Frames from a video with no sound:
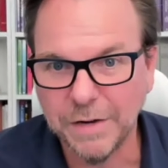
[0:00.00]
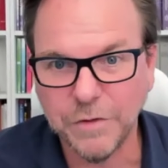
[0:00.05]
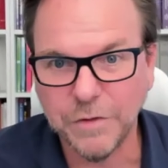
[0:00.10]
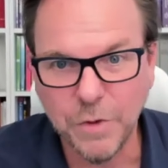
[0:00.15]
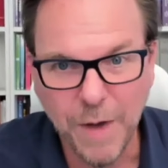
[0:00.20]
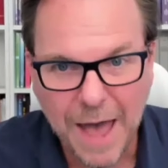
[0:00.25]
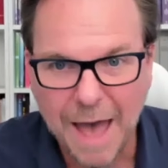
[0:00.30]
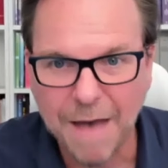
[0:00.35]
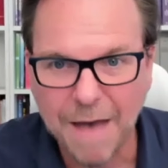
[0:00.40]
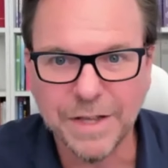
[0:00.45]
If
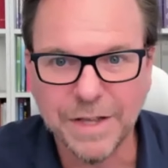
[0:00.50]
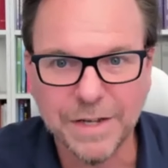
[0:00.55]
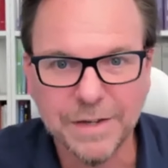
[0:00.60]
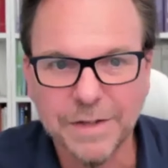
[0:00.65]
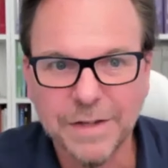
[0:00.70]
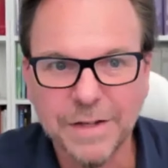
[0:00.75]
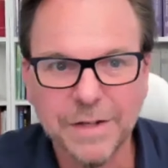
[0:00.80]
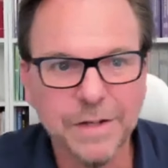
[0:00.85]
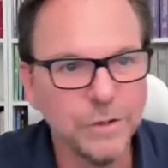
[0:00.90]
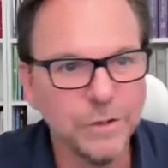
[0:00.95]
you haven't,
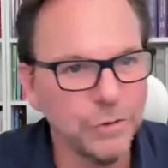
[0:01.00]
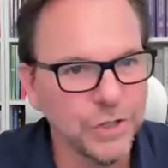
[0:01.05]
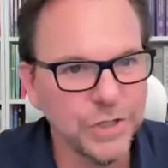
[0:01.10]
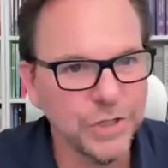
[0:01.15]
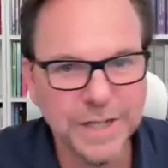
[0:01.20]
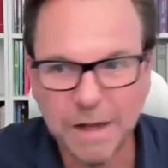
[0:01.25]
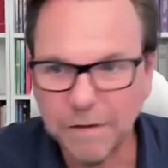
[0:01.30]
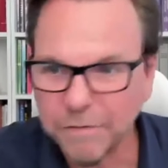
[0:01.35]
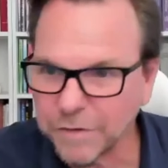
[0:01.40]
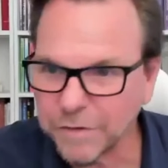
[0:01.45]
you
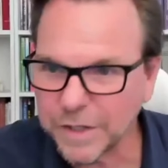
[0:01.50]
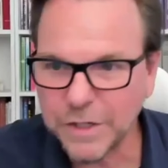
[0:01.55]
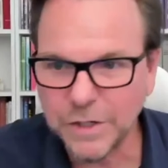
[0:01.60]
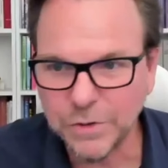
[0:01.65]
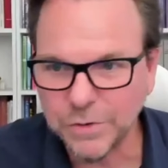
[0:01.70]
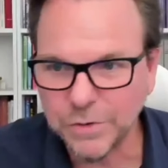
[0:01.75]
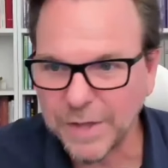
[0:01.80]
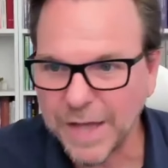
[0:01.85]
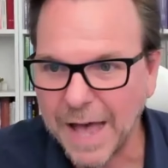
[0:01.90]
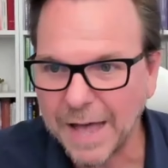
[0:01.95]
should definitely
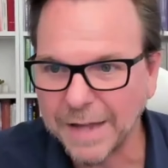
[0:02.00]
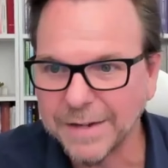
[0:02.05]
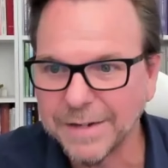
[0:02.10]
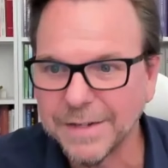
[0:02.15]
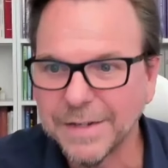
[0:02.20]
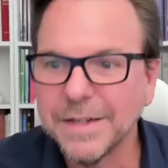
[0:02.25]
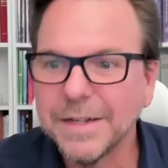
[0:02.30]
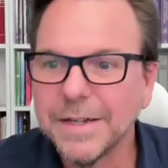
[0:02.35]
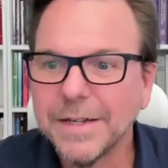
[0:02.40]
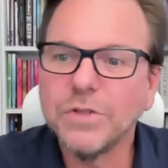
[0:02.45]
do that.